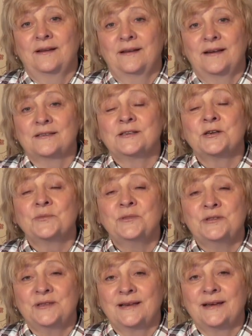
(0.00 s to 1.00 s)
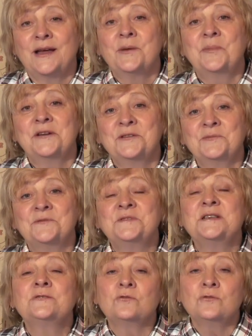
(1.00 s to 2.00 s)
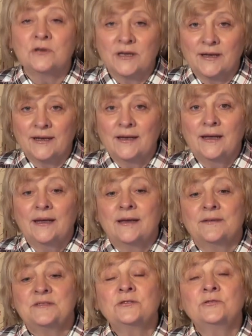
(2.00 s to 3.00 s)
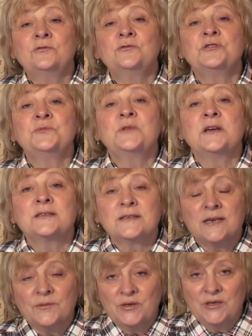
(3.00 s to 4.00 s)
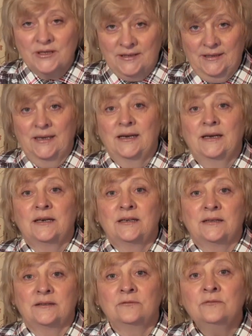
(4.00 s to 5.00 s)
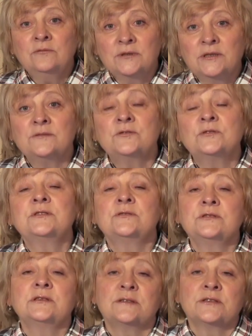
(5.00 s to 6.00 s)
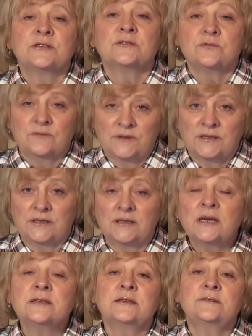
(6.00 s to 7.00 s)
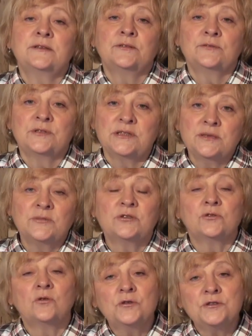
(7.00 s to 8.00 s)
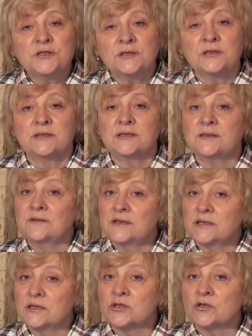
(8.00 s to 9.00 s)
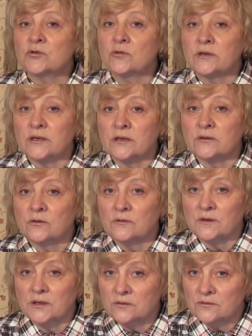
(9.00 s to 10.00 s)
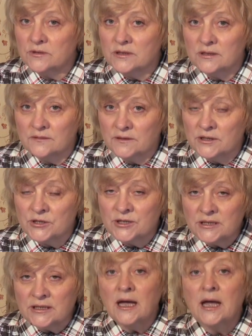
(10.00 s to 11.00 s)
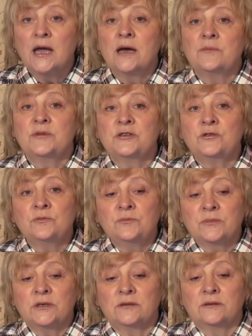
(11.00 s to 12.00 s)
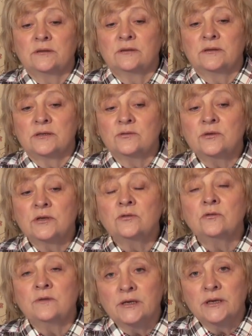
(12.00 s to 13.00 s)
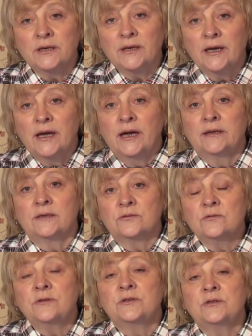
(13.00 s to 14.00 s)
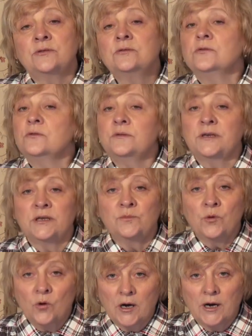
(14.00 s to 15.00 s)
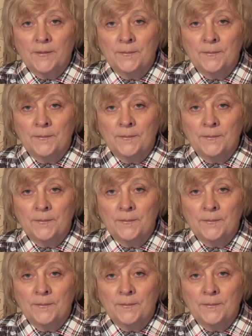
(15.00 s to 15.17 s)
So, what happened on December 21st, 2012? Take a look at all events that happened those days. Those were unusual days. A lot of natural and man-made disasters happened. And what has happened?